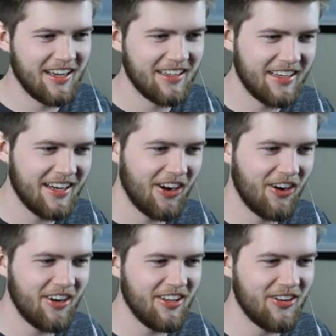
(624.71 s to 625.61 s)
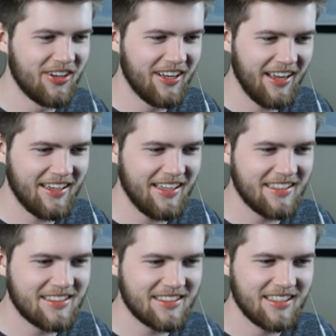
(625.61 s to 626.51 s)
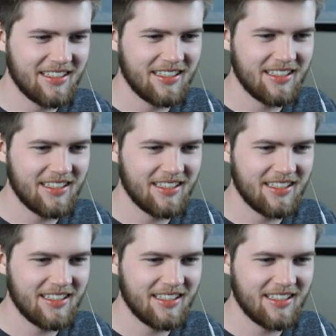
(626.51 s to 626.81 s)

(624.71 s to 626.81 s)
on. Did it hurt you, at least?